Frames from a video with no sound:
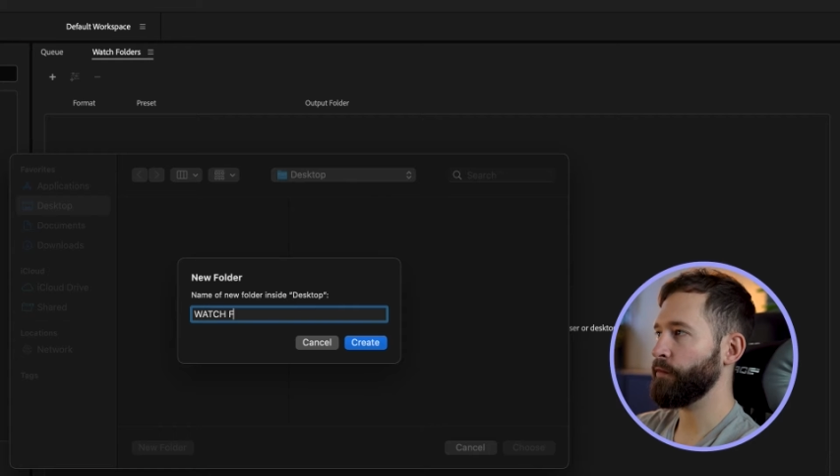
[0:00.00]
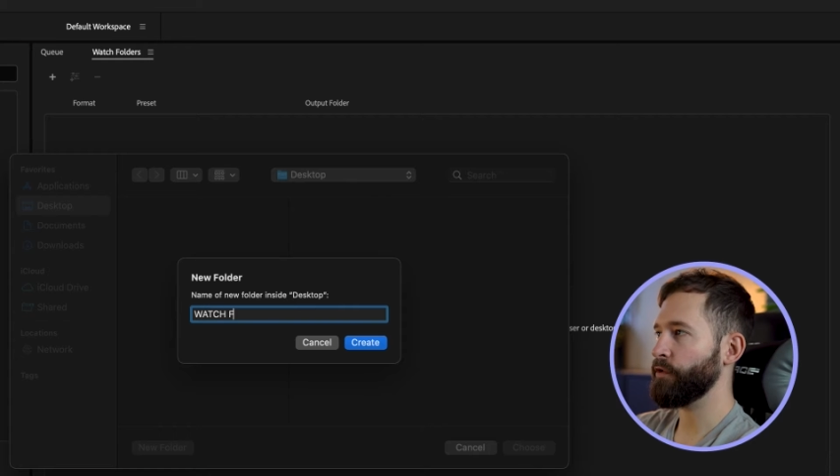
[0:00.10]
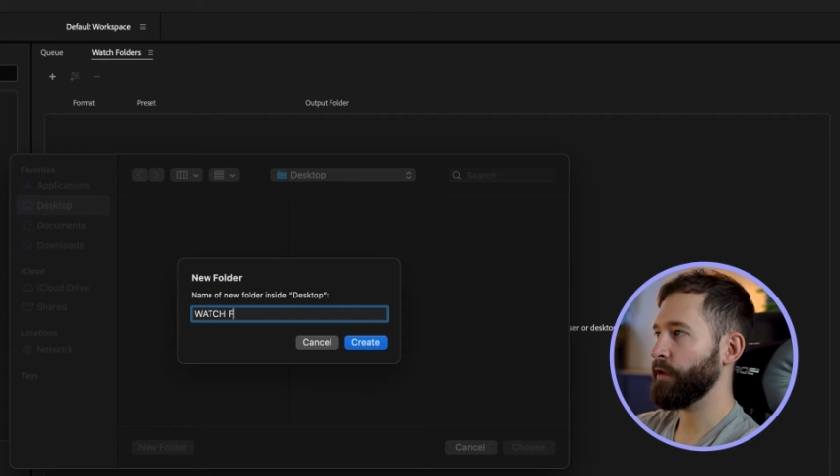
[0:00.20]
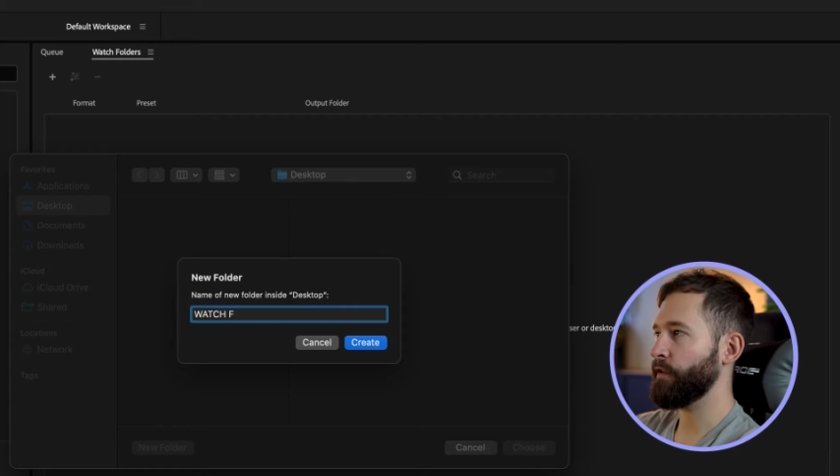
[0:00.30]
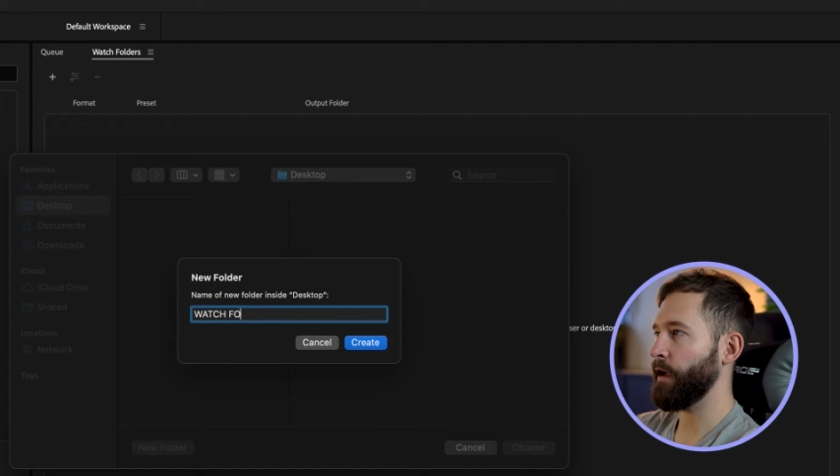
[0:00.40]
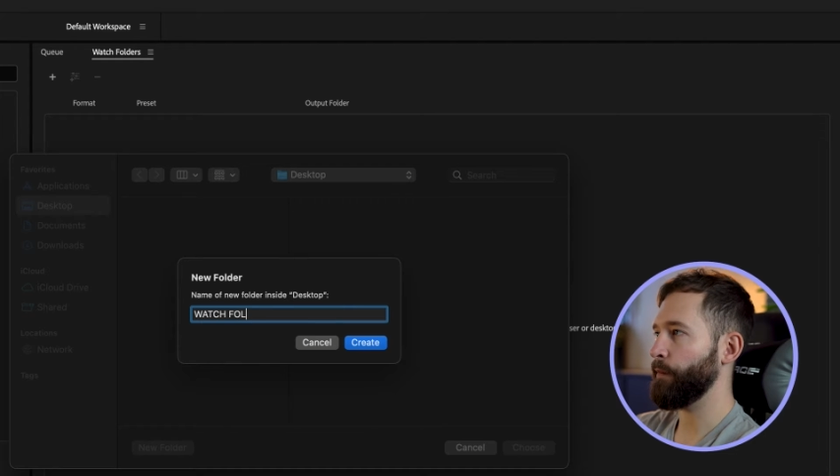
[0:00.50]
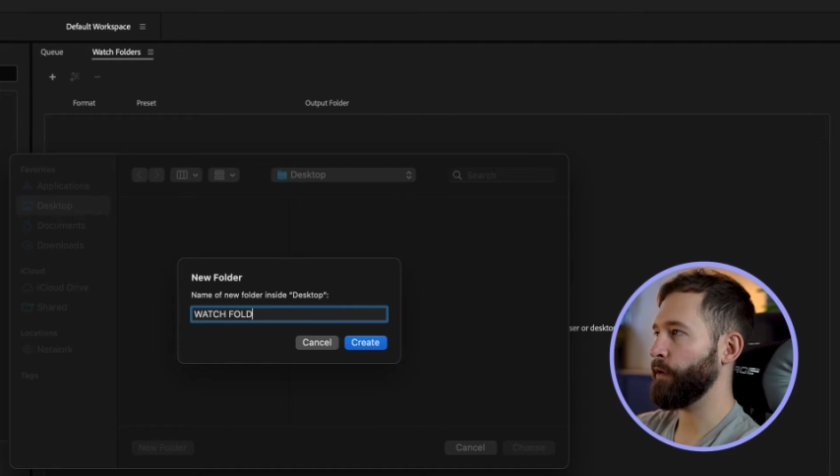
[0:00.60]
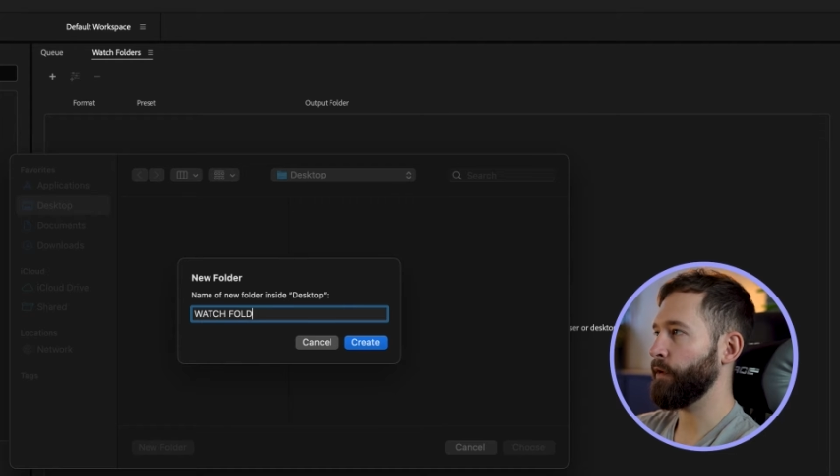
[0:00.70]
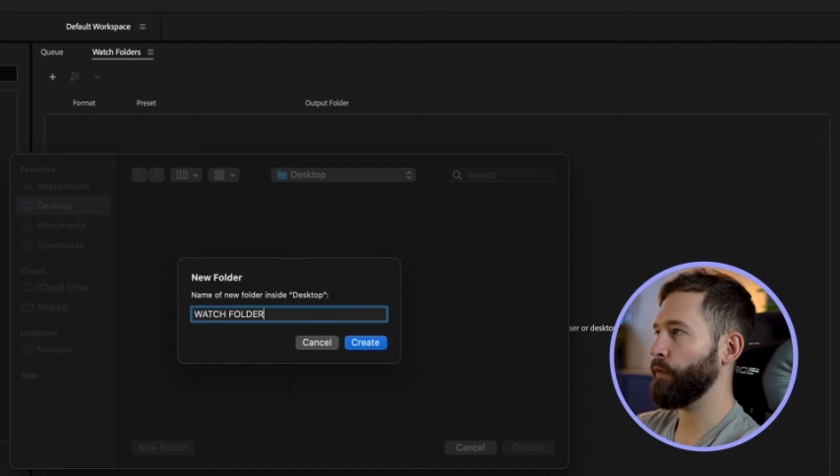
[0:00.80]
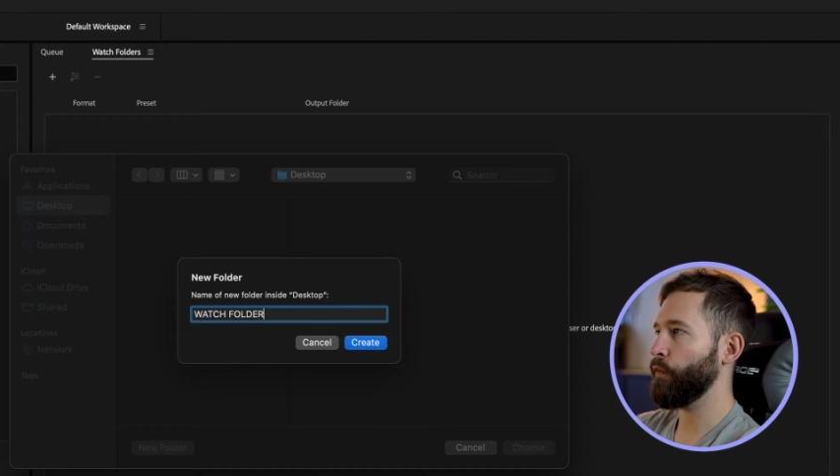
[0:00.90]
I'm just going to
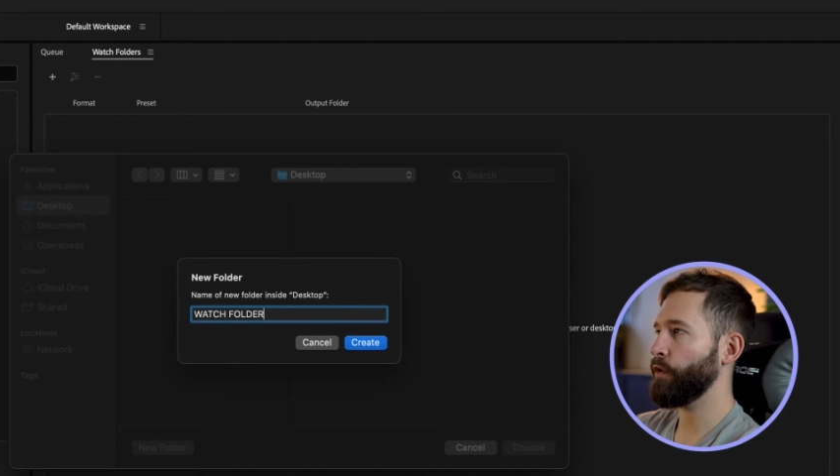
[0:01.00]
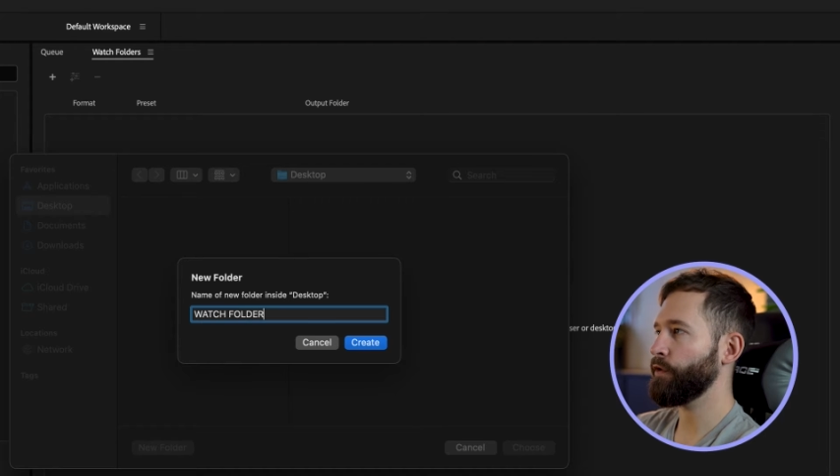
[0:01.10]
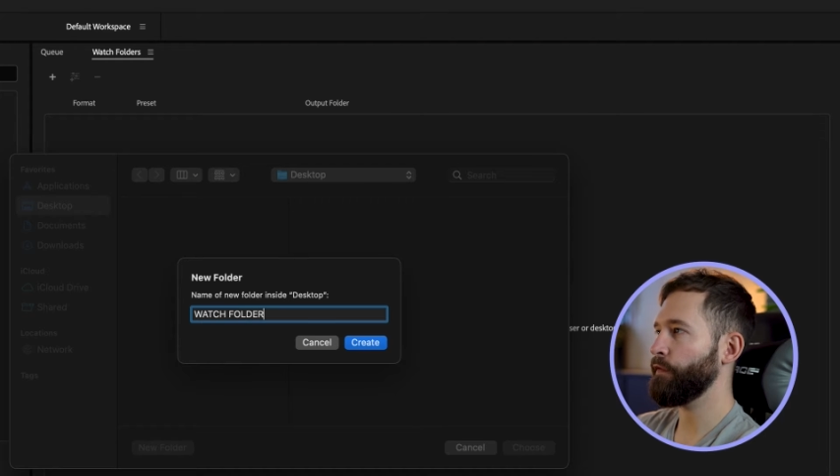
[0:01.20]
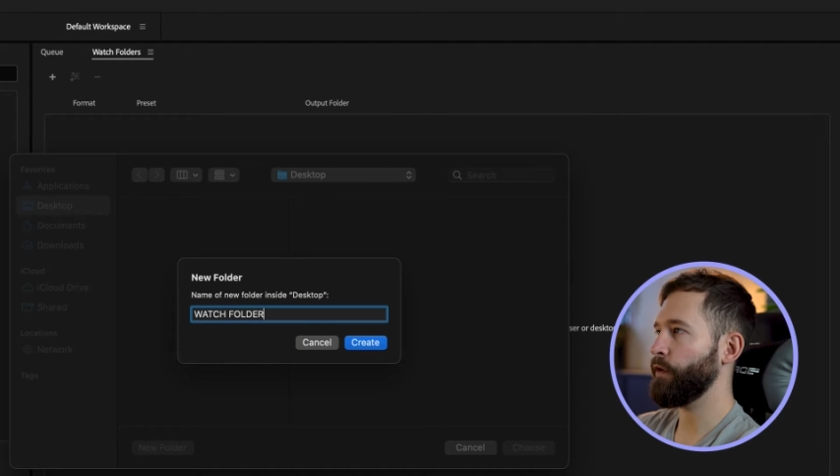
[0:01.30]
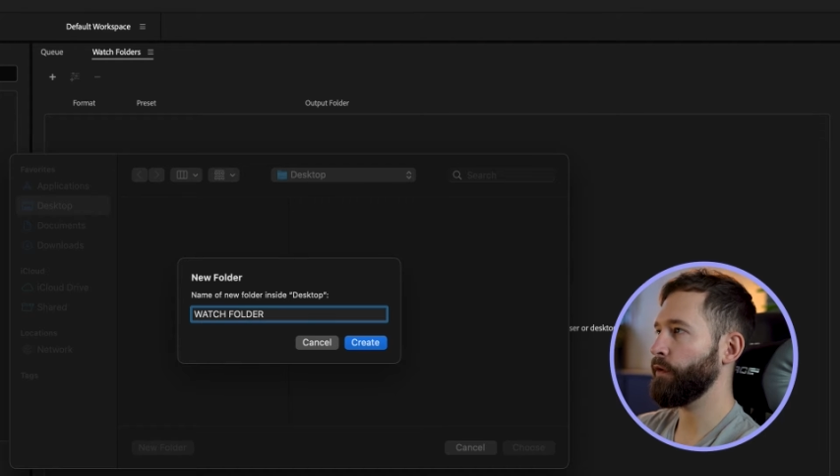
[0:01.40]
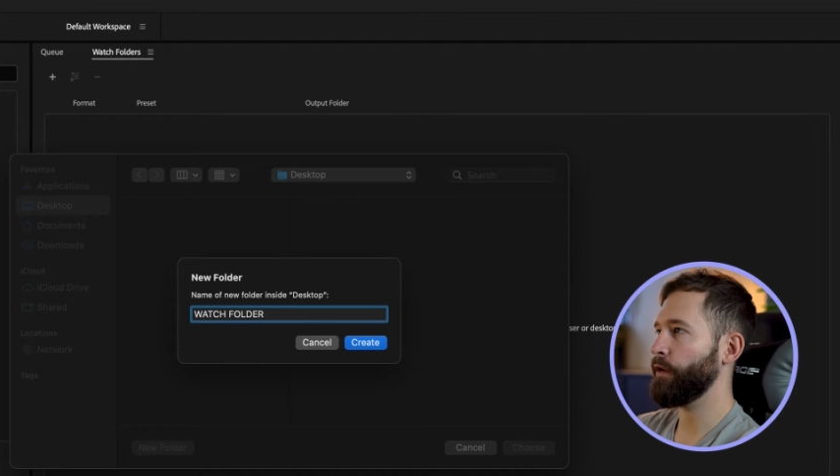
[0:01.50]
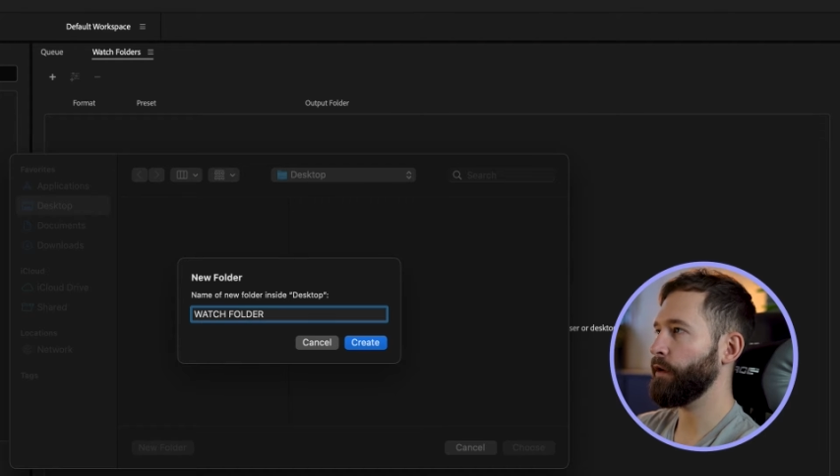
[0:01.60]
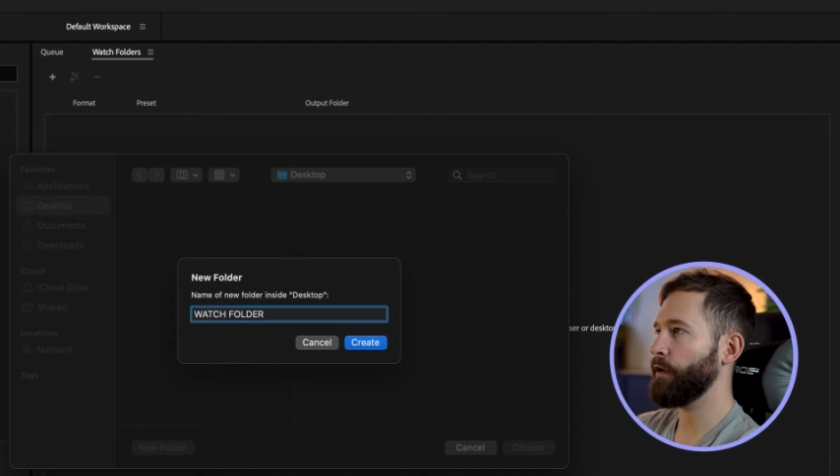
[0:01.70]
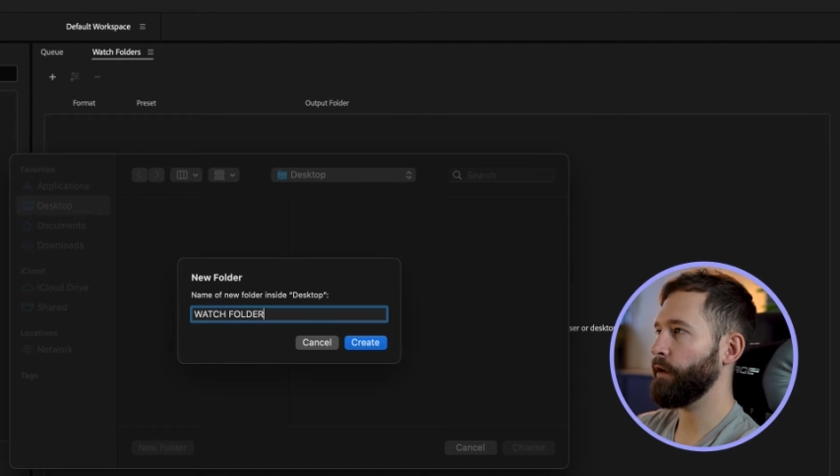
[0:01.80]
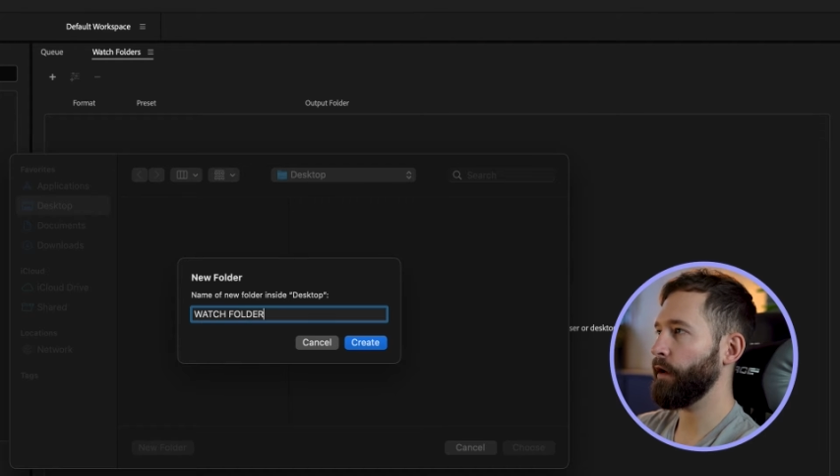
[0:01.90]
type in watch folder,